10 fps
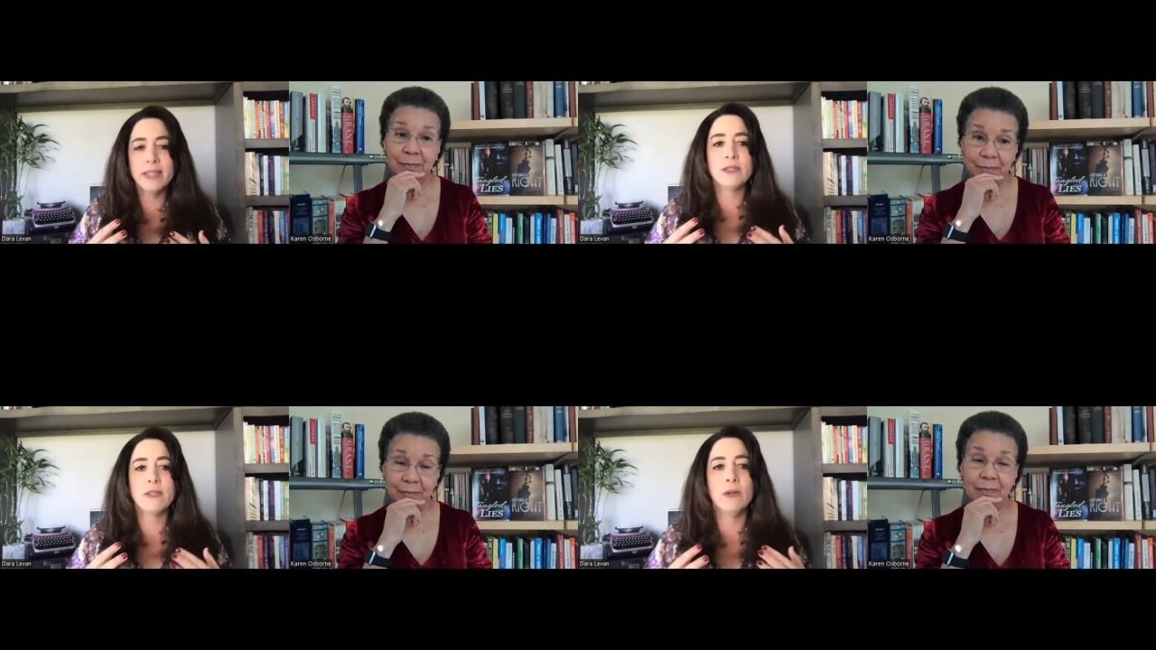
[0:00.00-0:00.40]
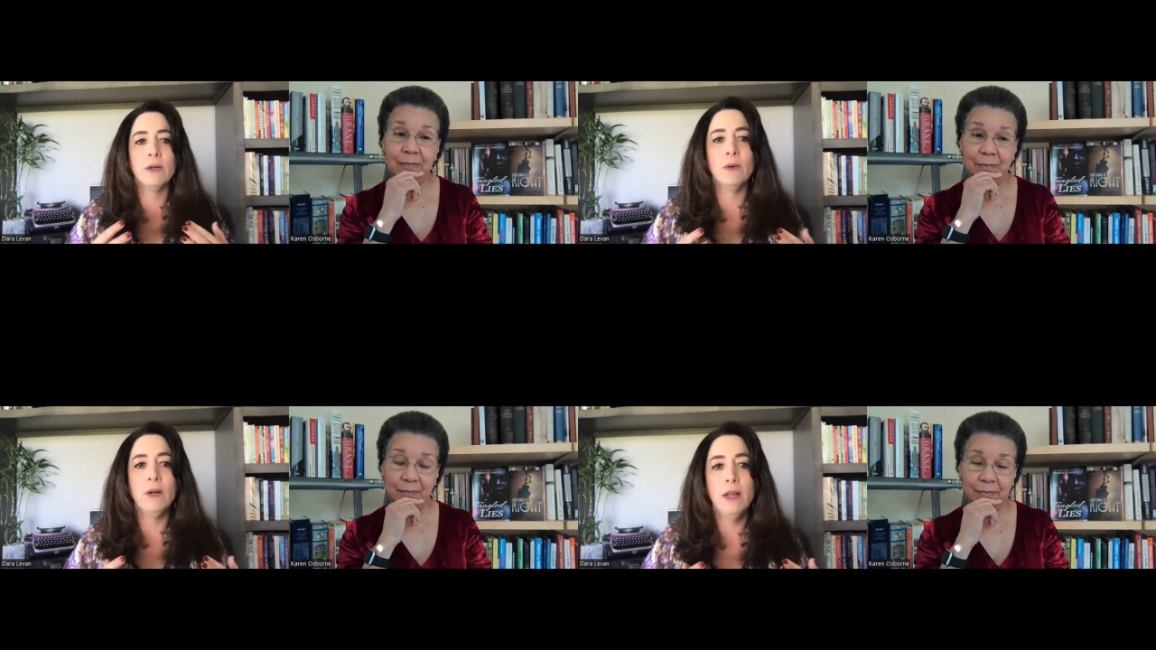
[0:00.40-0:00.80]
Speaker 1: And
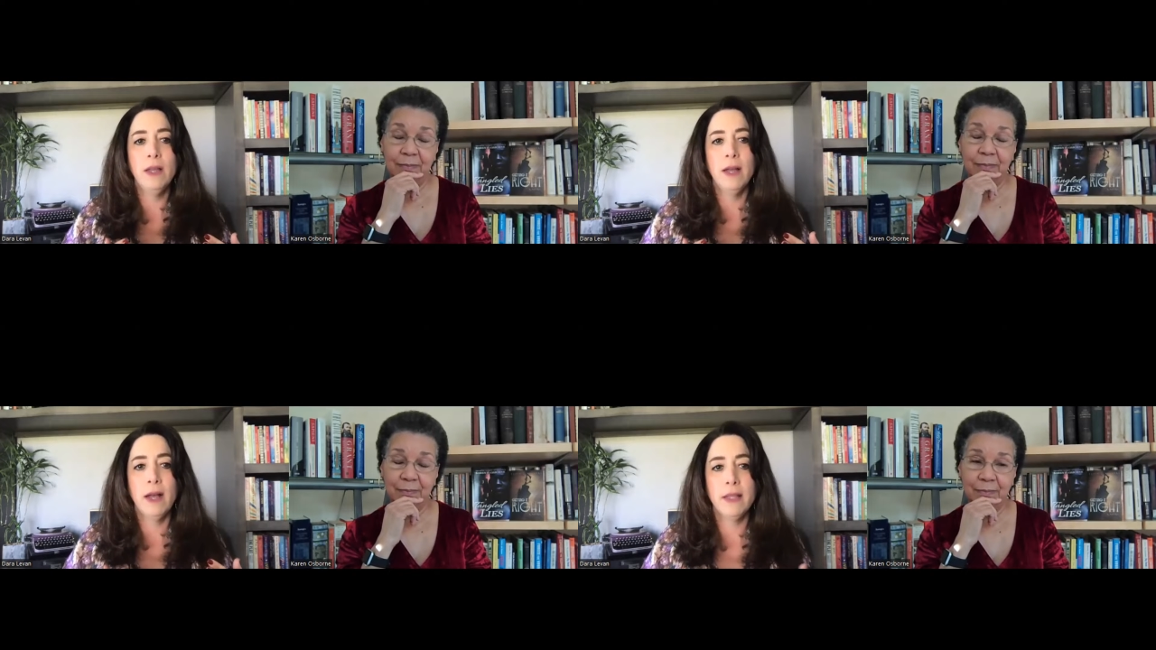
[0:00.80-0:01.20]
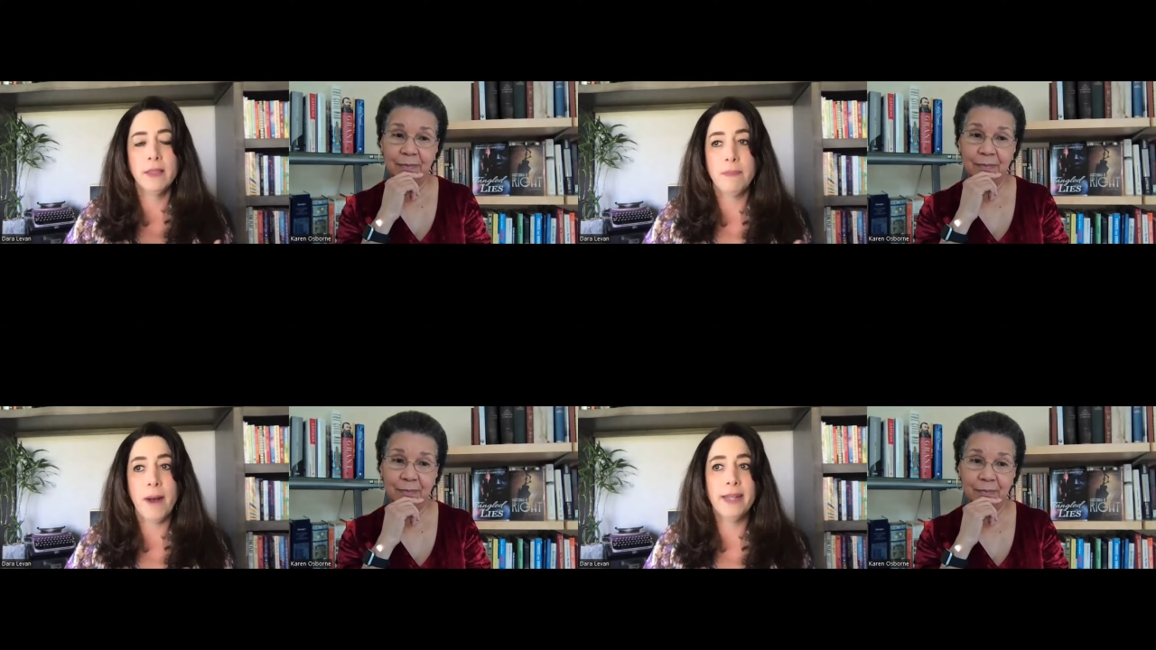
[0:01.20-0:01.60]
so
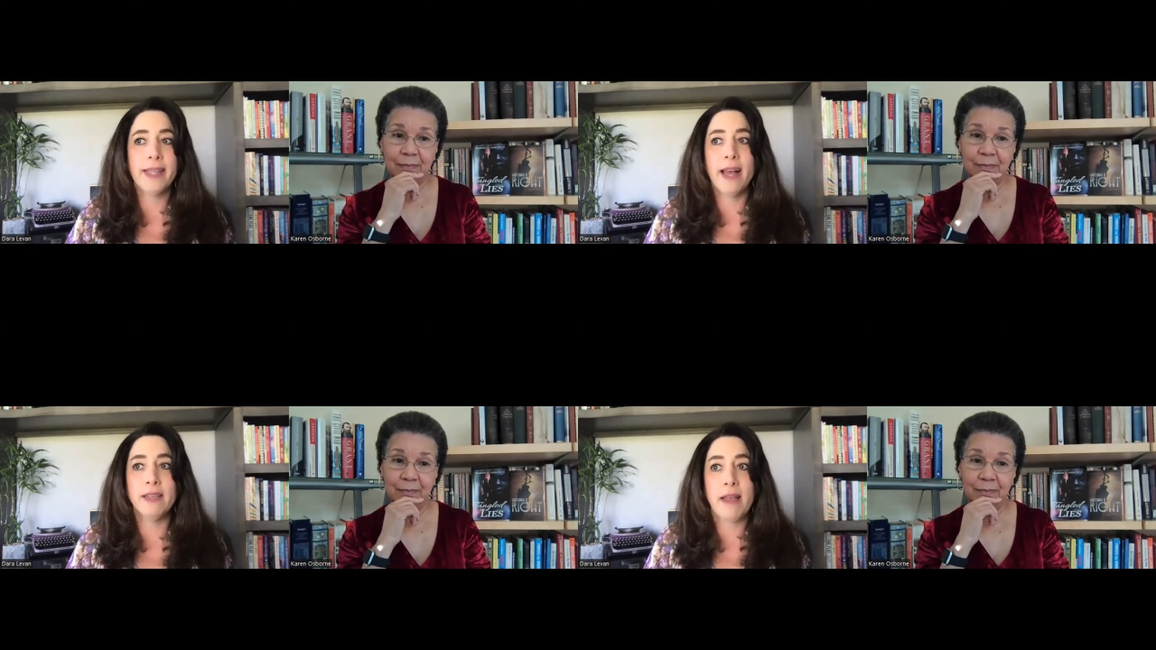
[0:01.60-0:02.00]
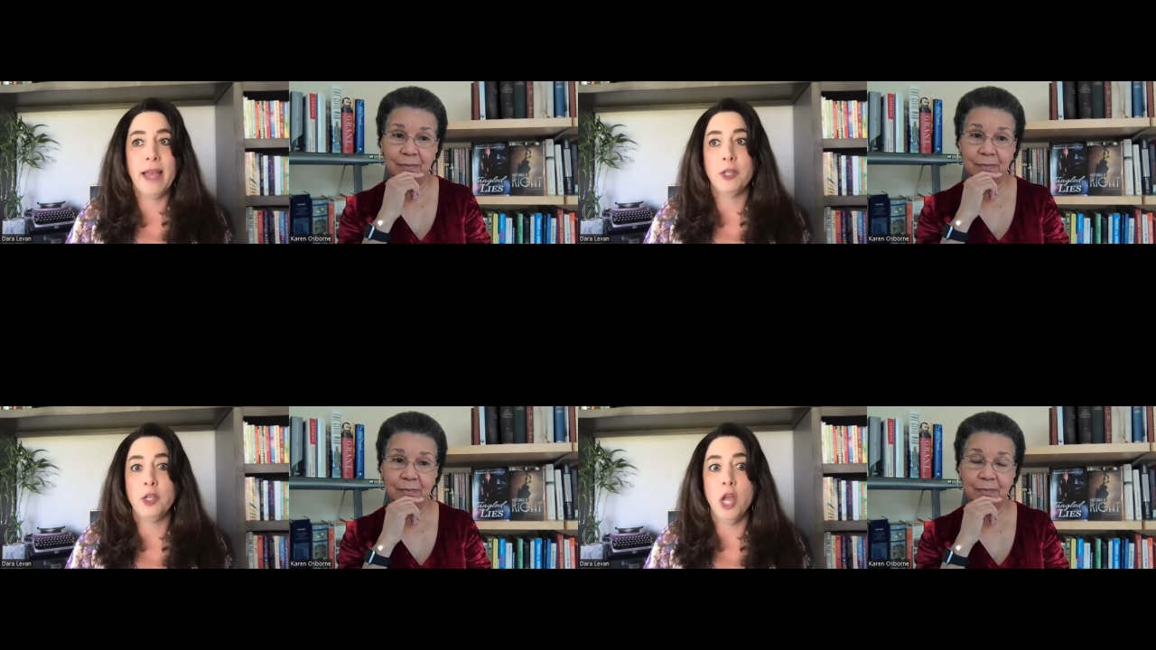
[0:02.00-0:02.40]
the podcast, I
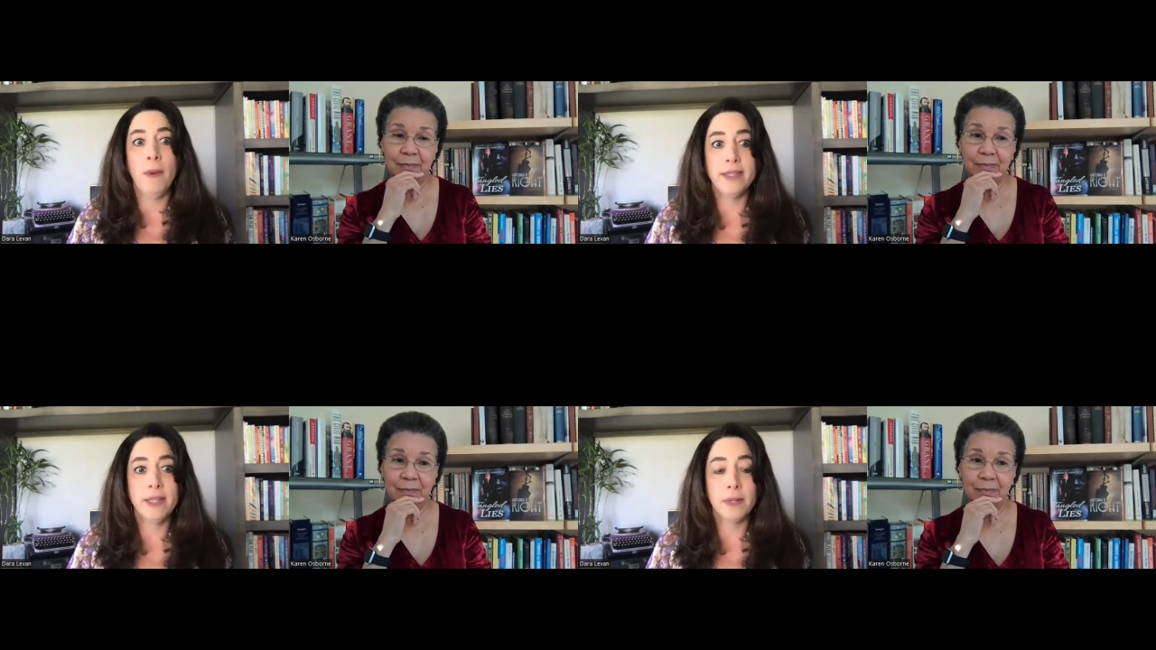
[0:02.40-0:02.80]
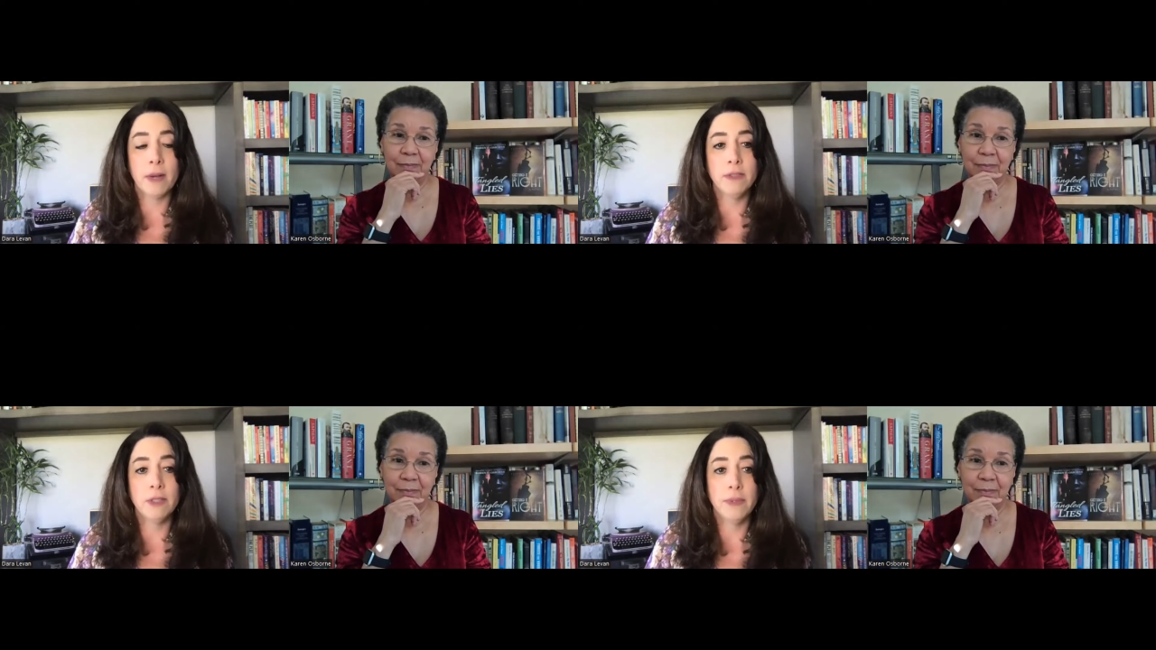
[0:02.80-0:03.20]
had no idea
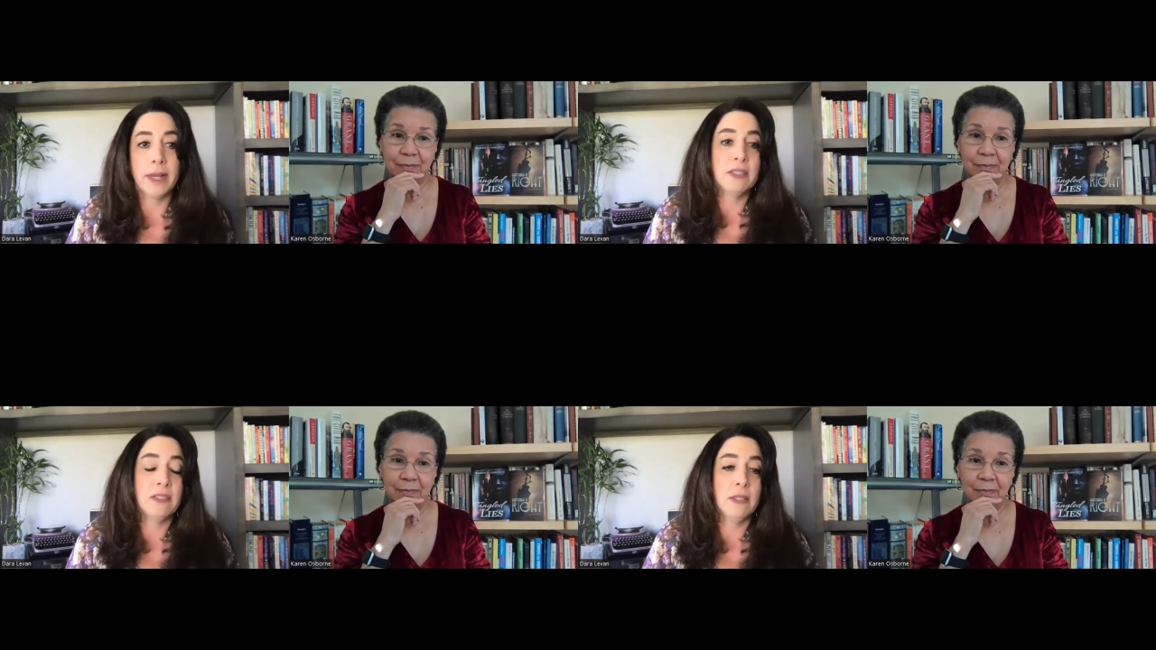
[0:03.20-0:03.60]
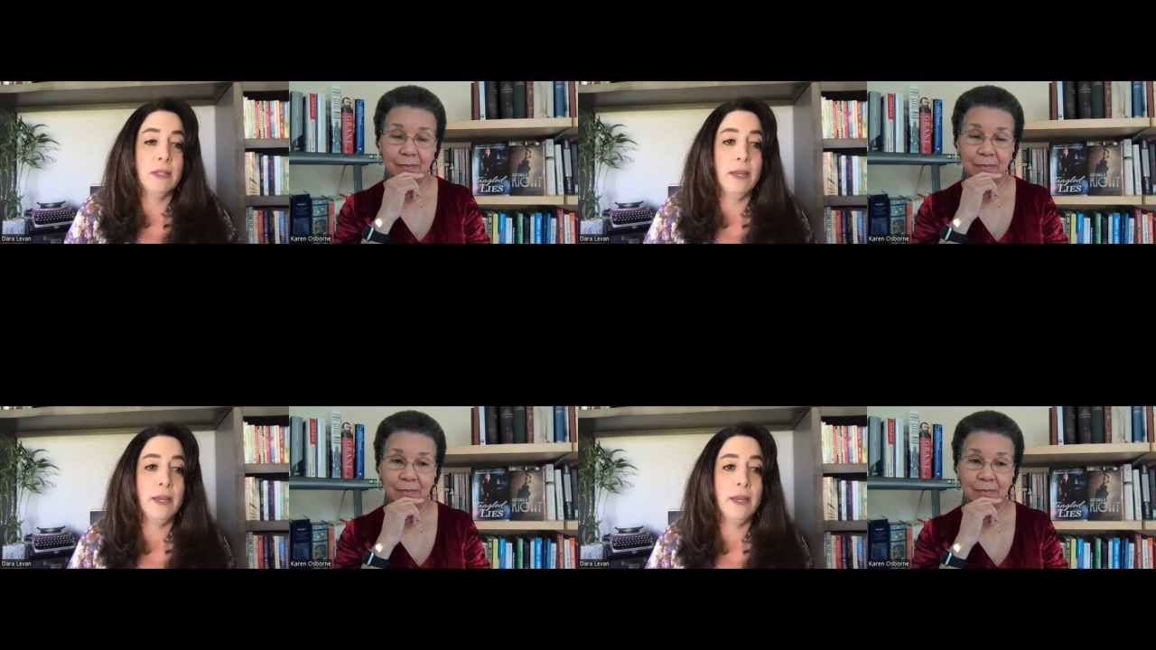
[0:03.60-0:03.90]
what I was doing. I just said,